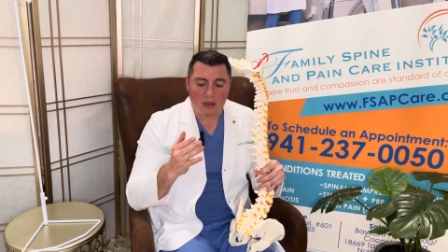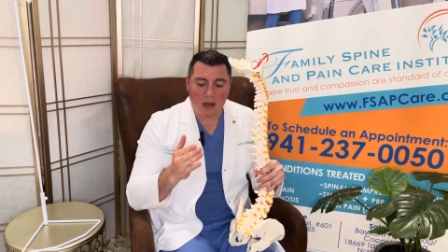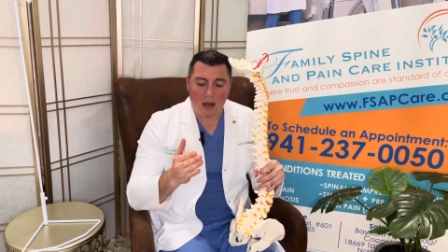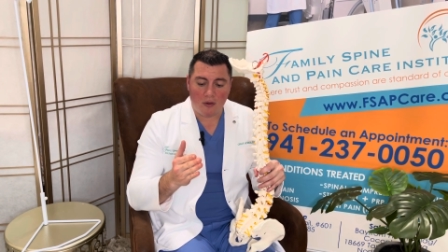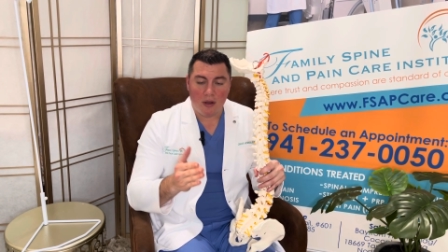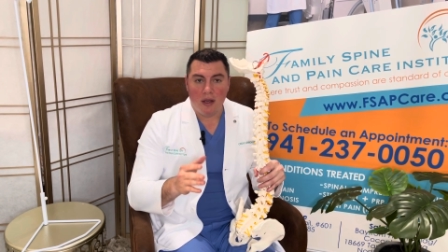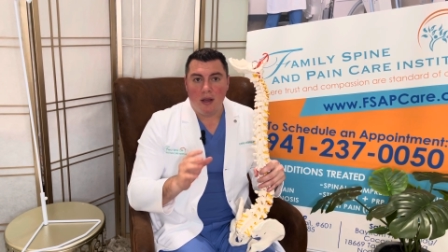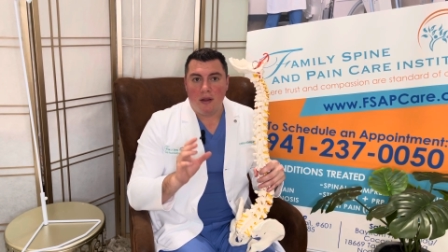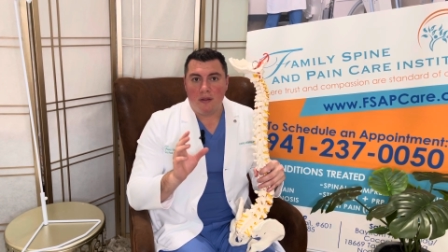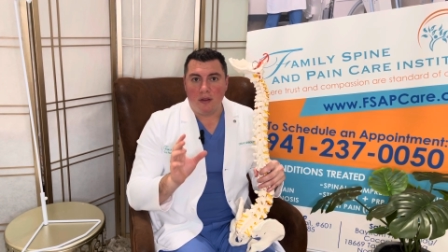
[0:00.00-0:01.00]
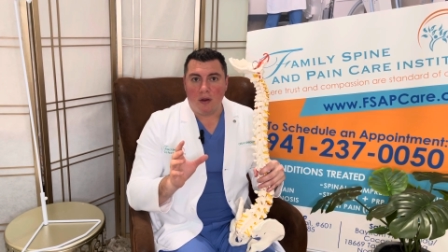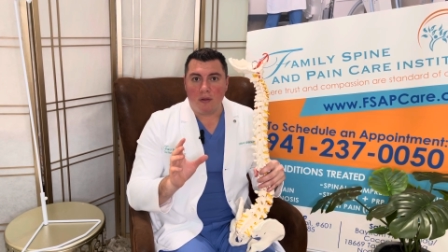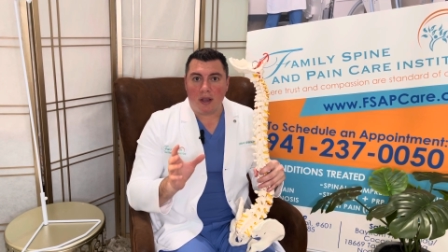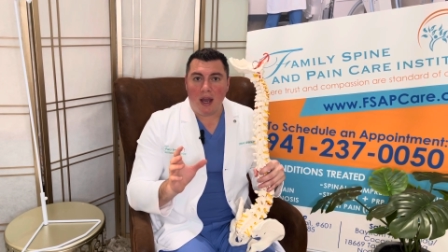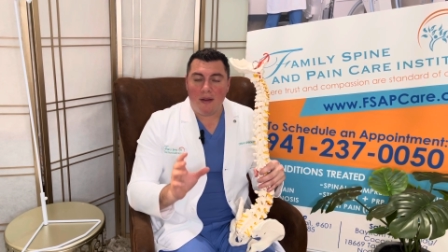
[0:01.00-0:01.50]
Now, the
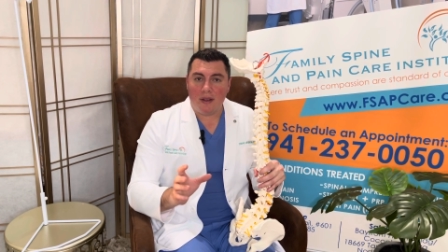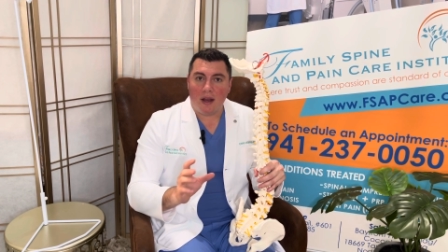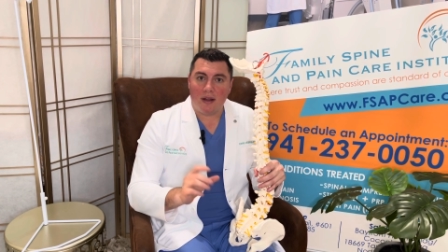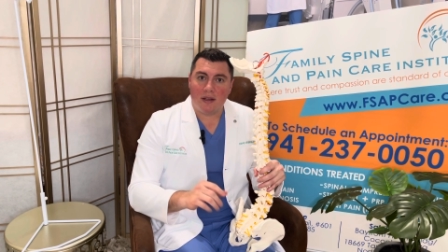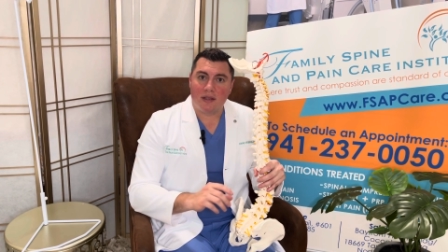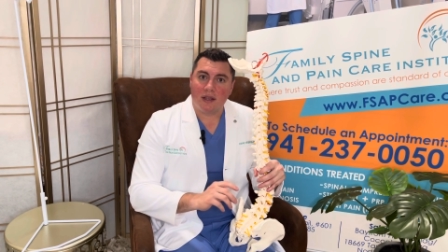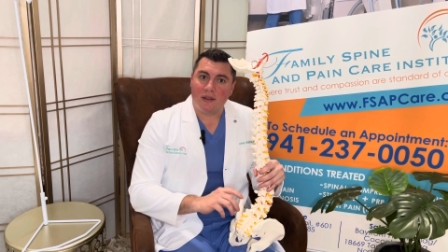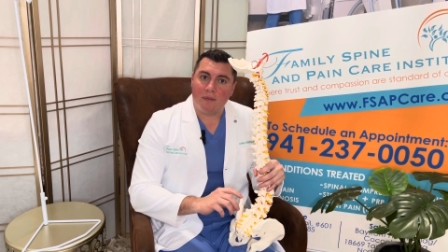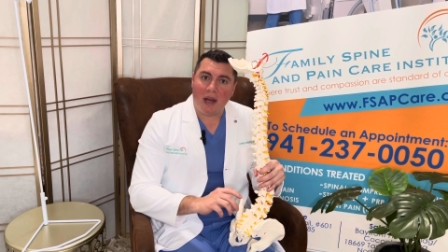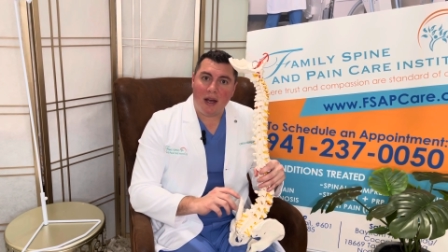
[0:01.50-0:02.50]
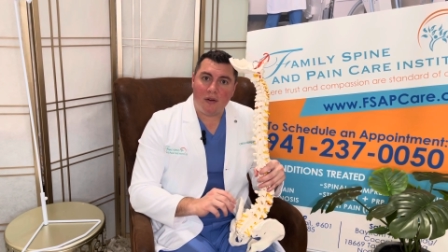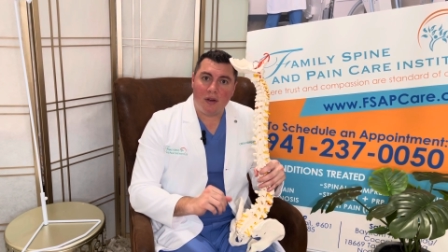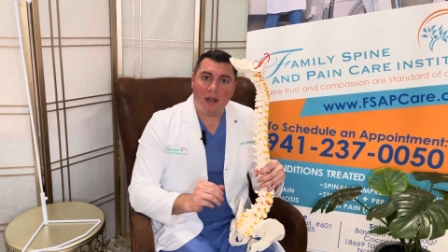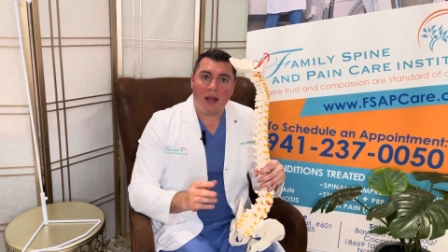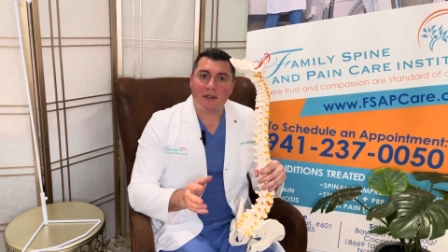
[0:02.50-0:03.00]
only caveat is that the
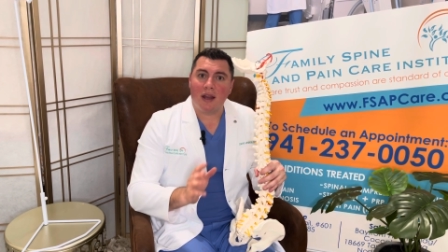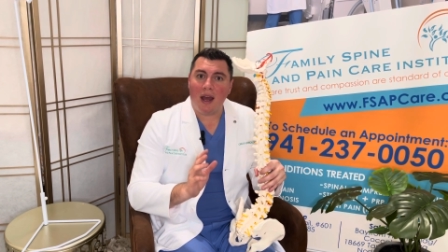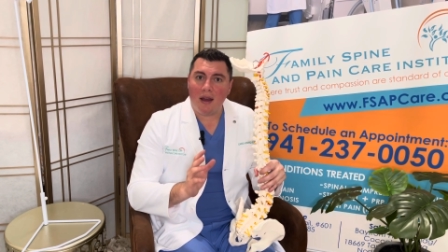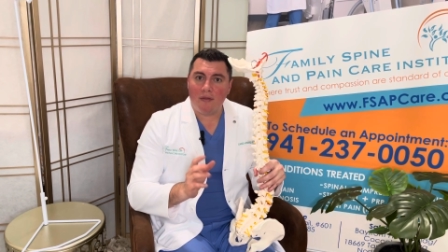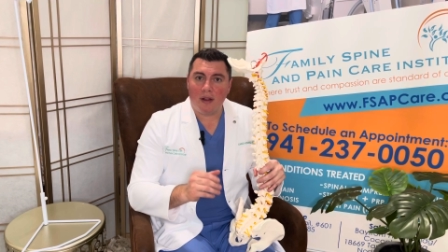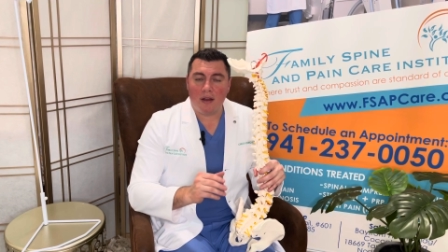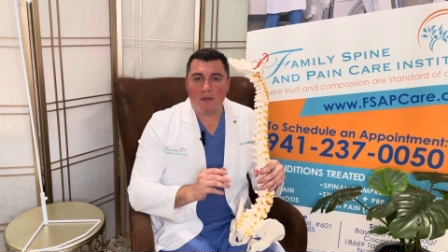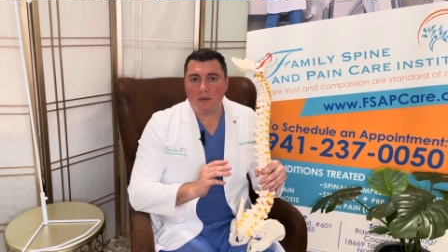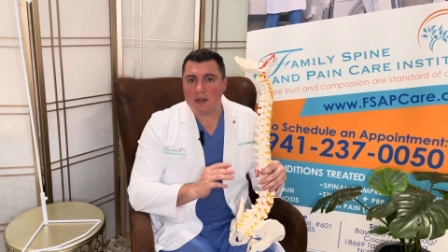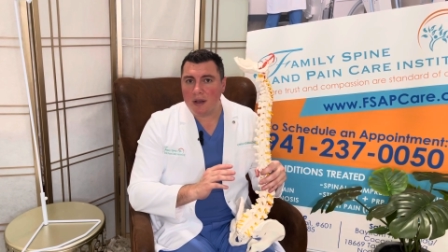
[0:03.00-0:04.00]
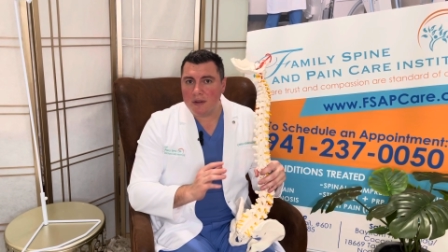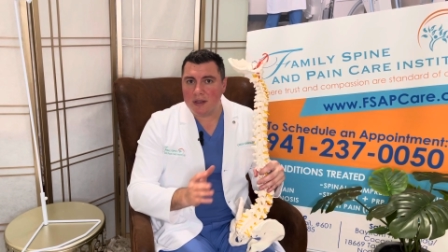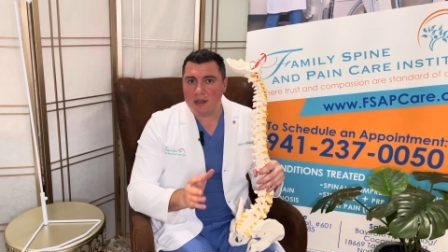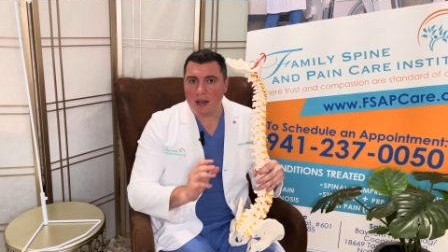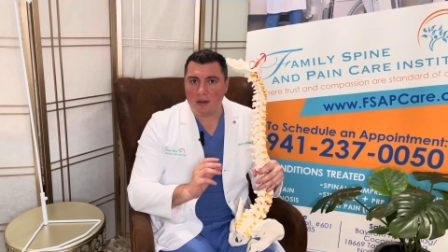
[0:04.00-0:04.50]
battery has a half-life of 7
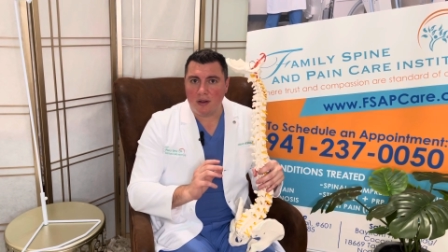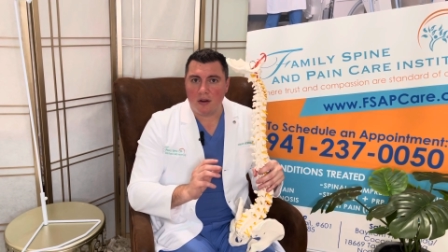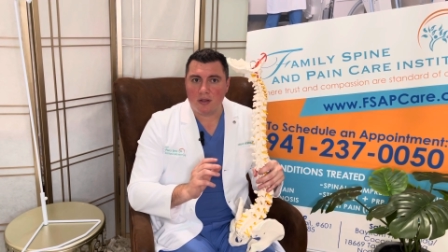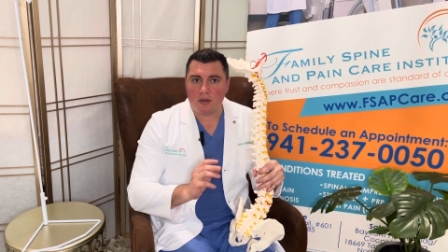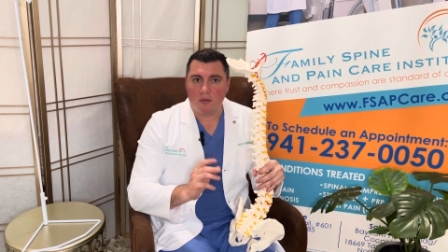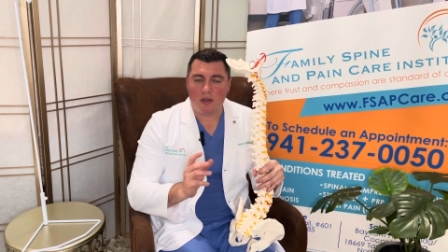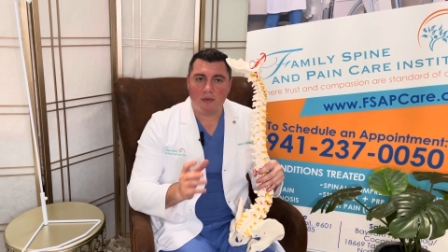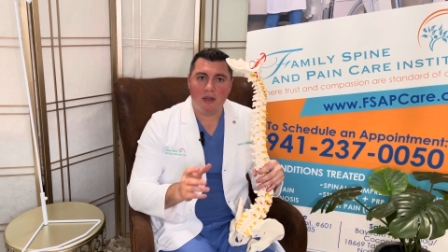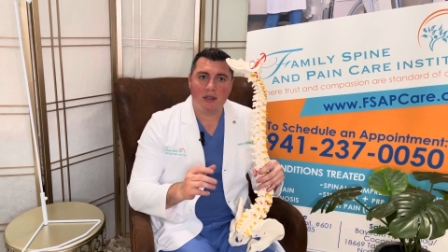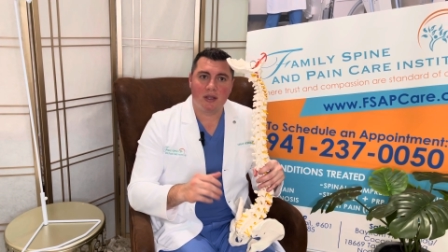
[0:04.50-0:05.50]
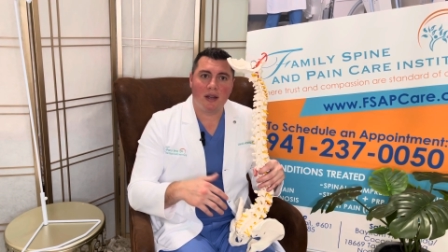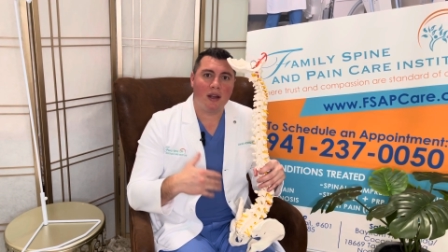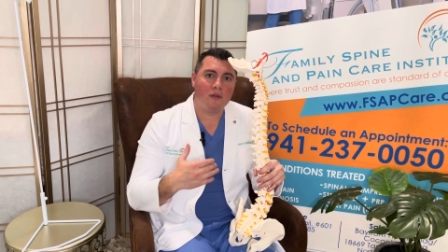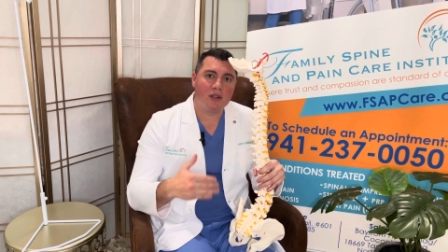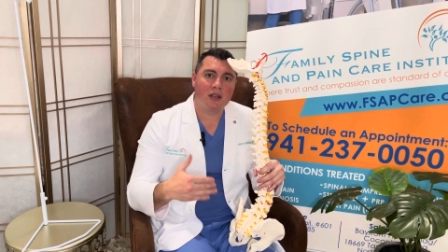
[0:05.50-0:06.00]
to 10 years, which means that
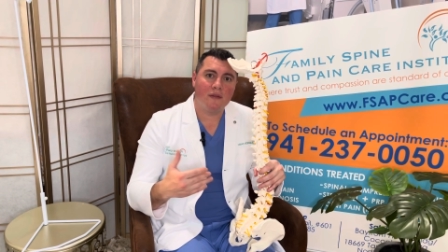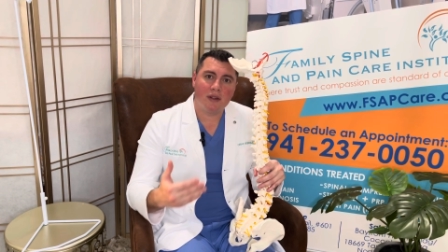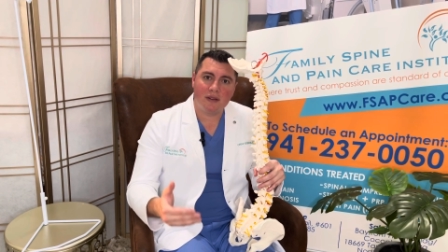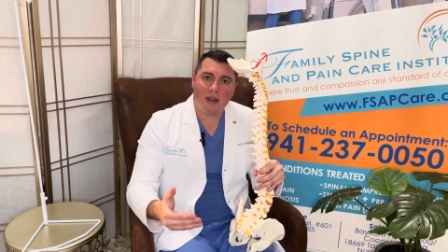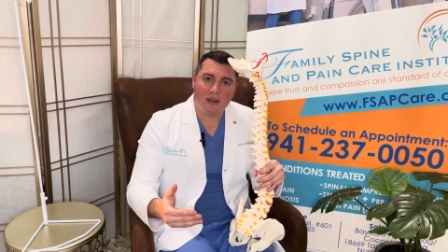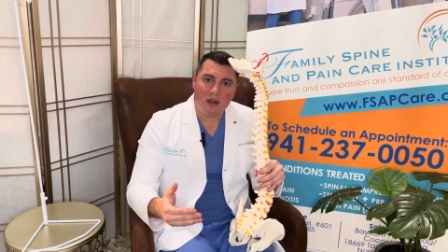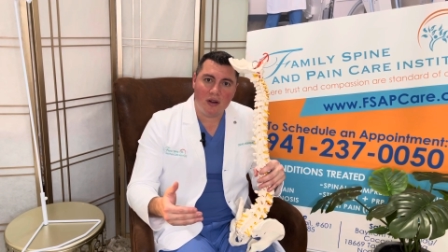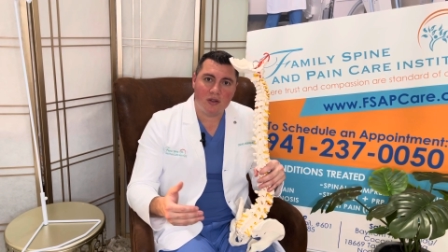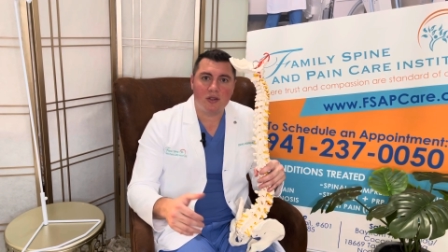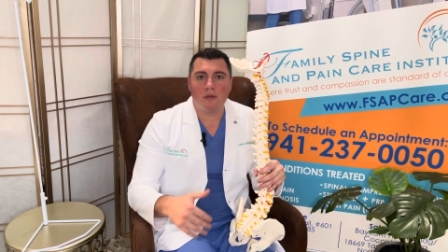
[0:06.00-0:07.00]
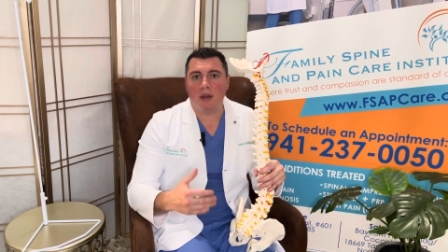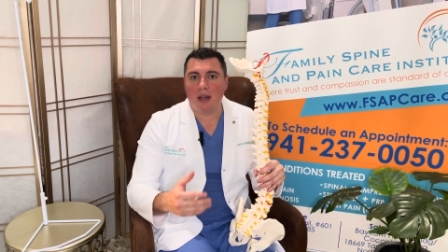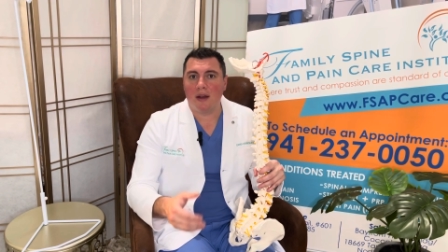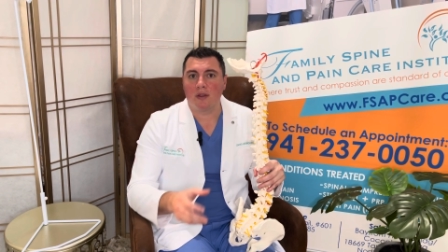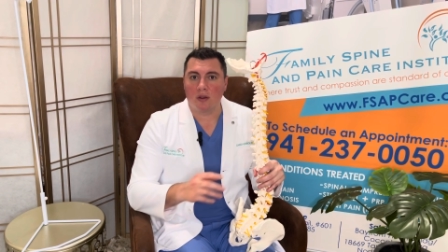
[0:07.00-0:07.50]
every 7 to 10 years, you may
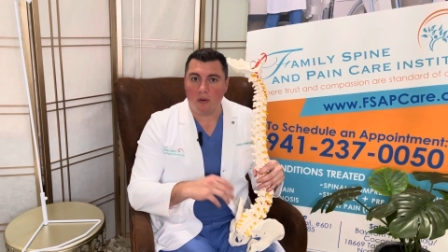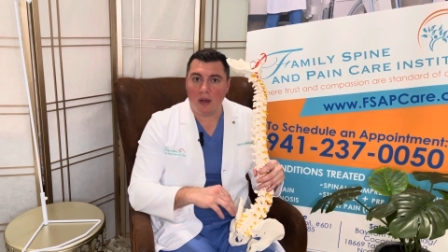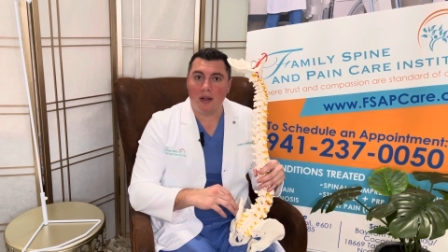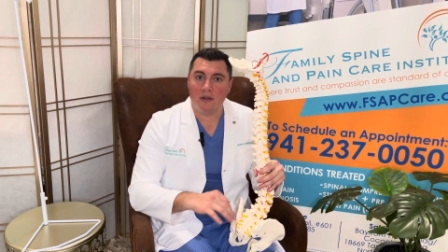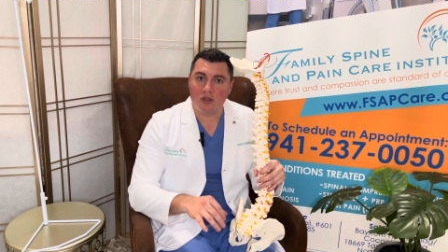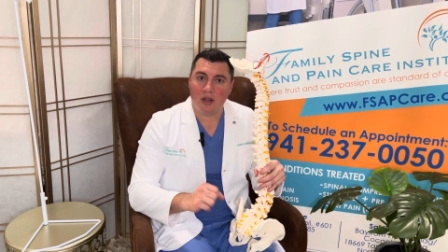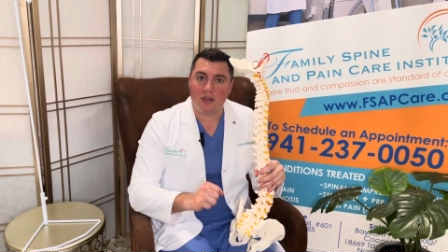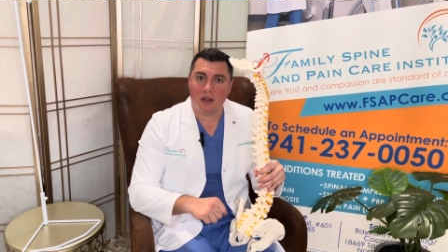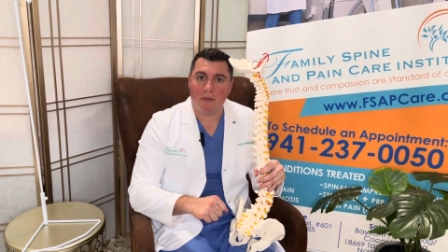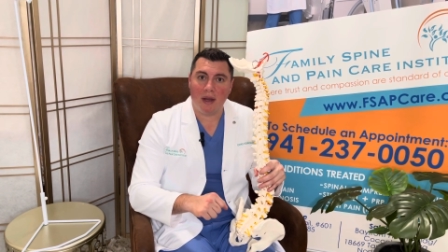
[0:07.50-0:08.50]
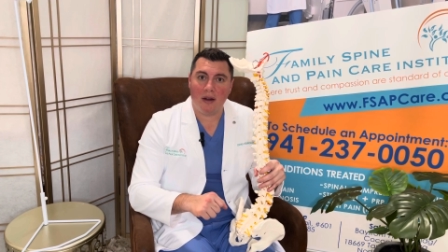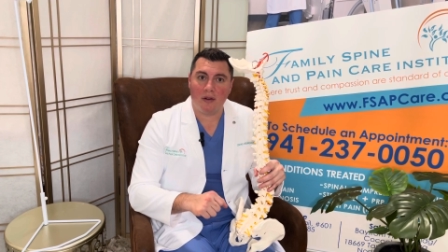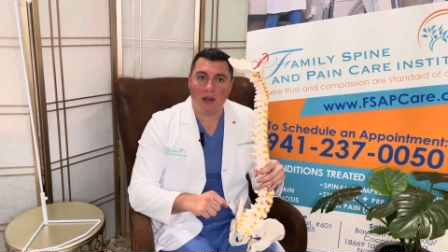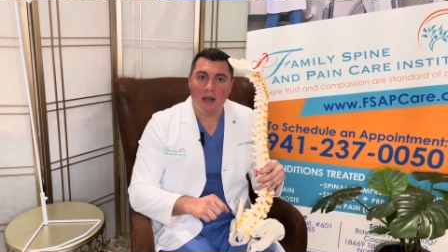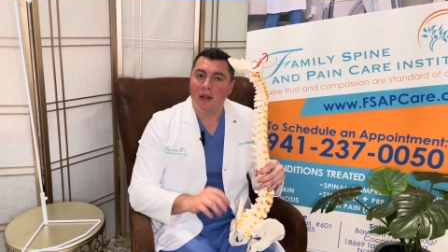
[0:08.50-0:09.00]
have to go ahead and change that battery.